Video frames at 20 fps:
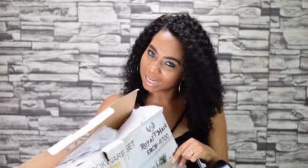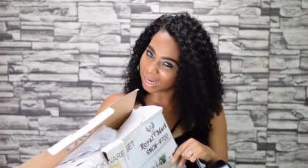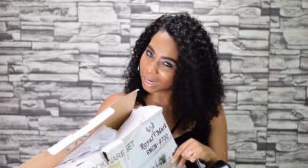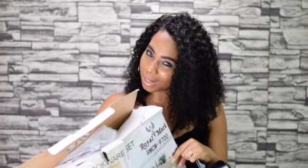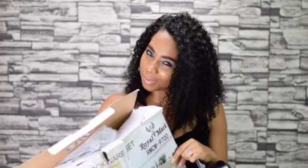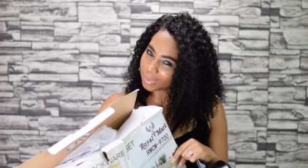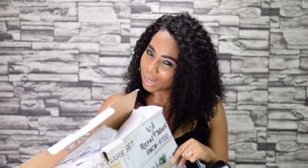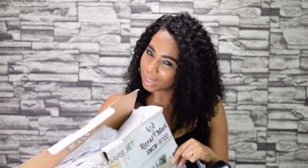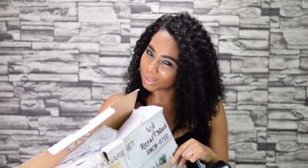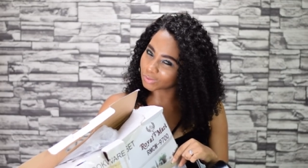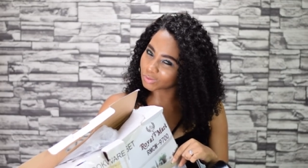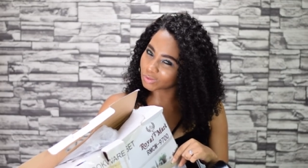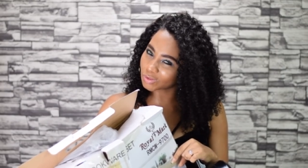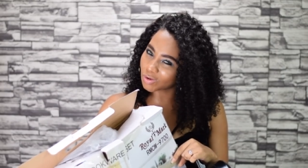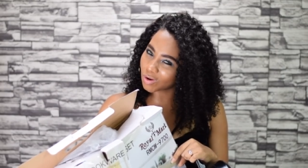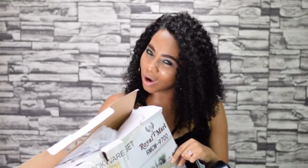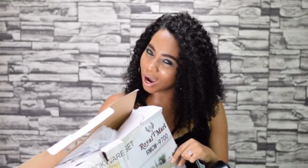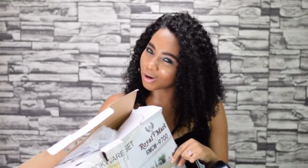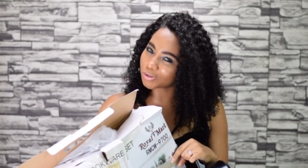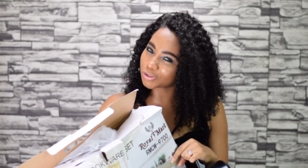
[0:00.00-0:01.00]
I don't
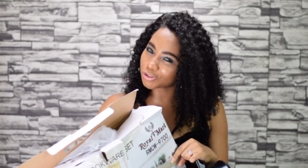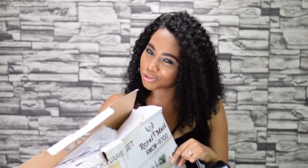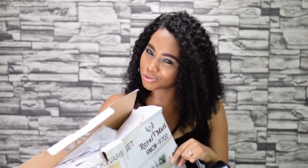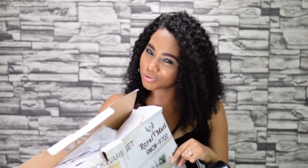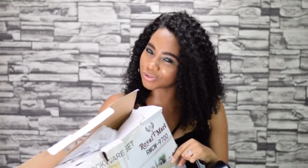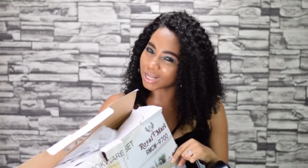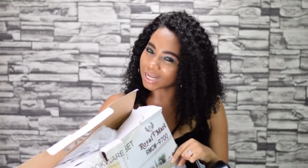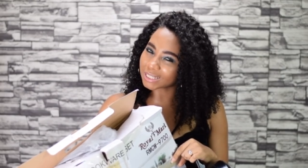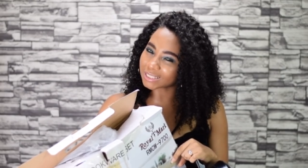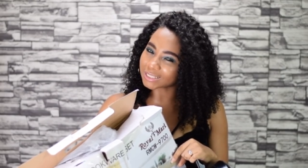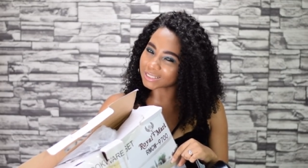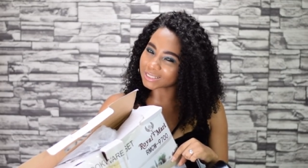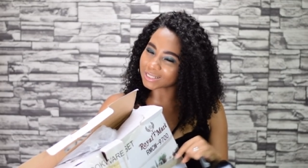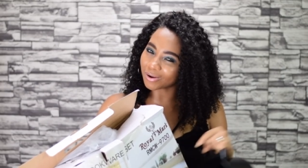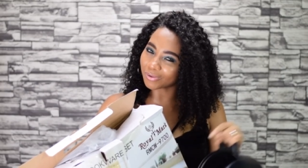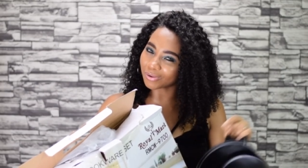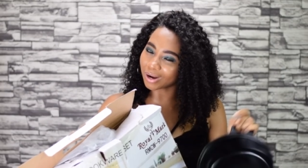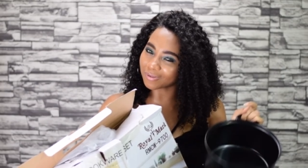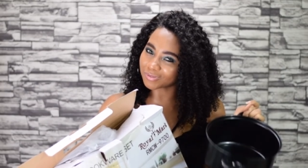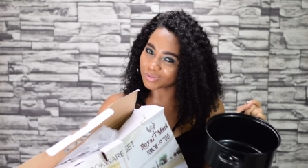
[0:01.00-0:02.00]
know how true that is.
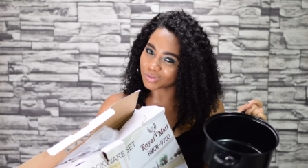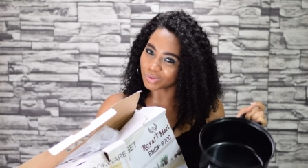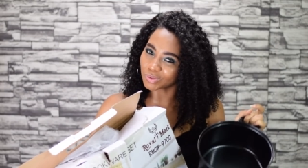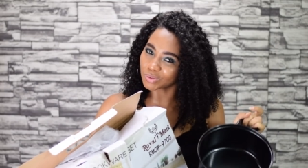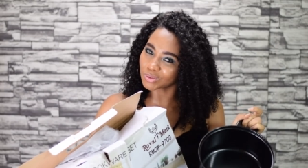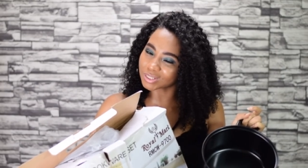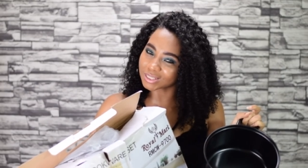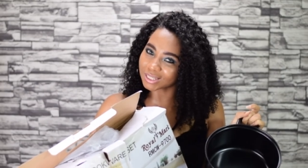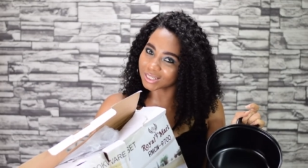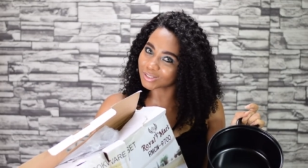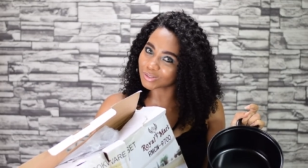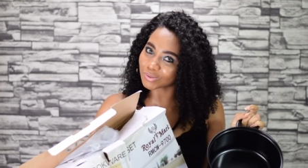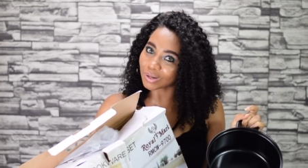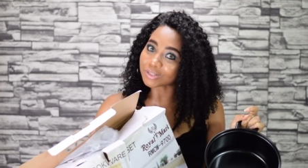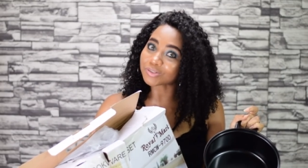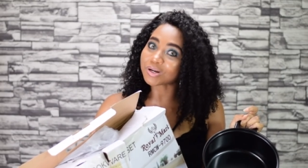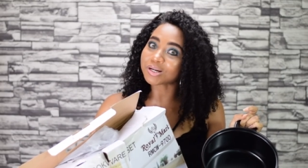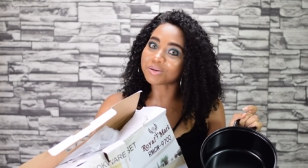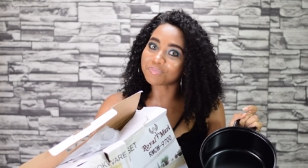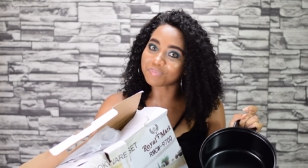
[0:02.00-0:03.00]
I'll have to use this to
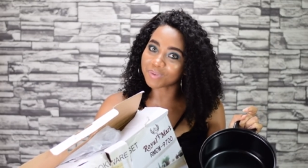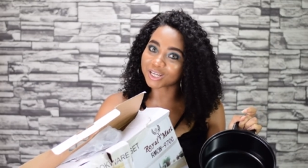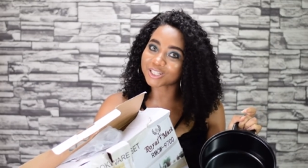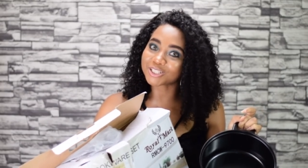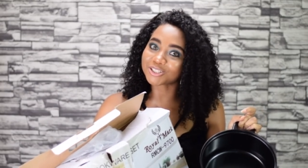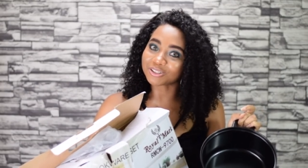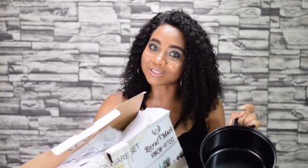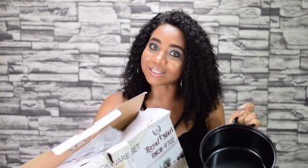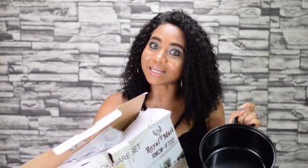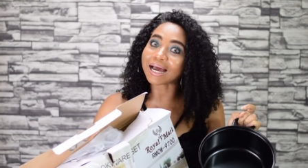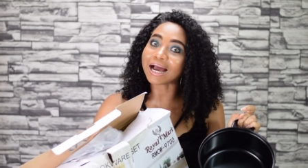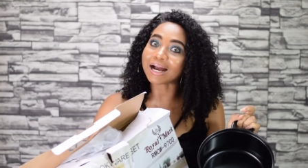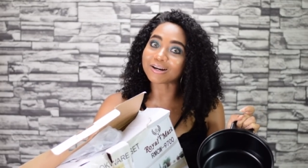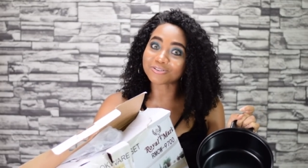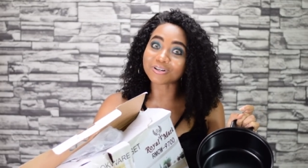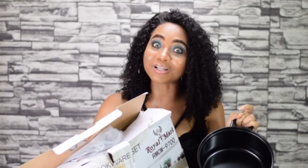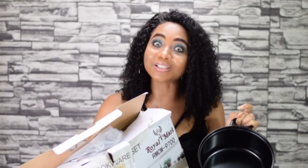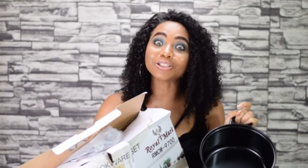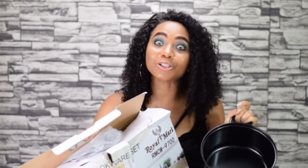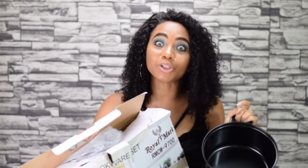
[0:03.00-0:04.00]
actually make sure they are
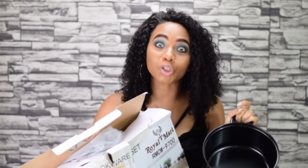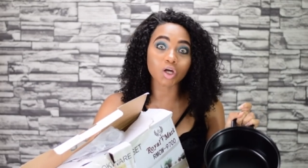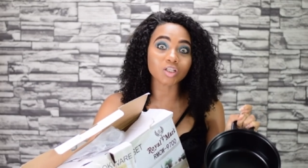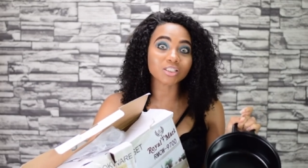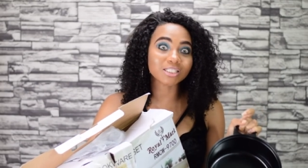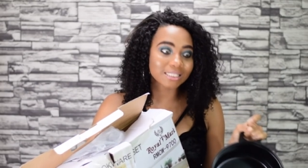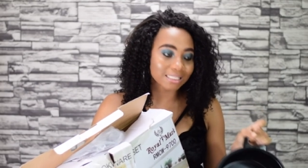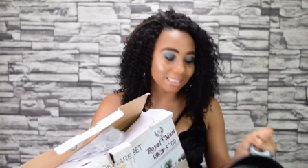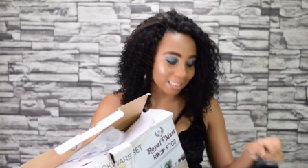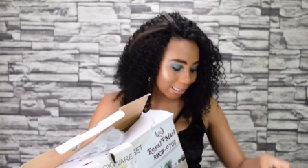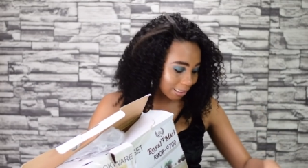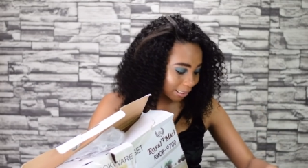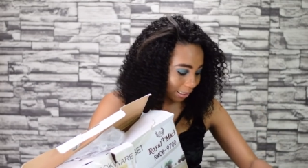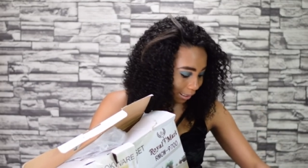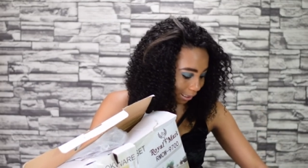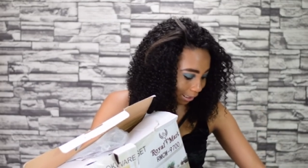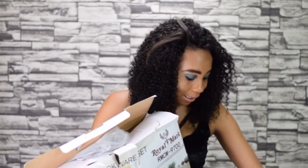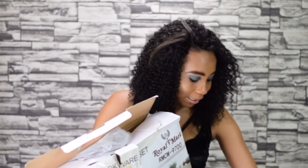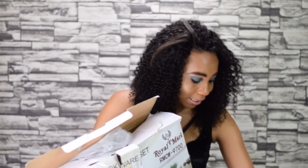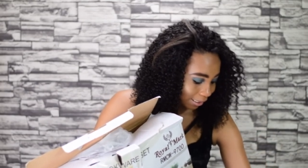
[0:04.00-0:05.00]
actually
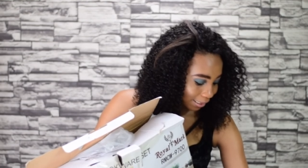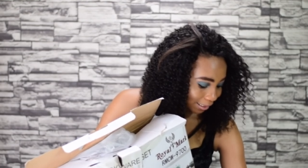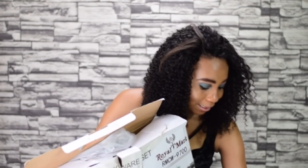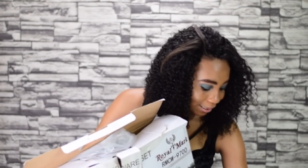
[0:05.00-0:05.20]
non-sticky.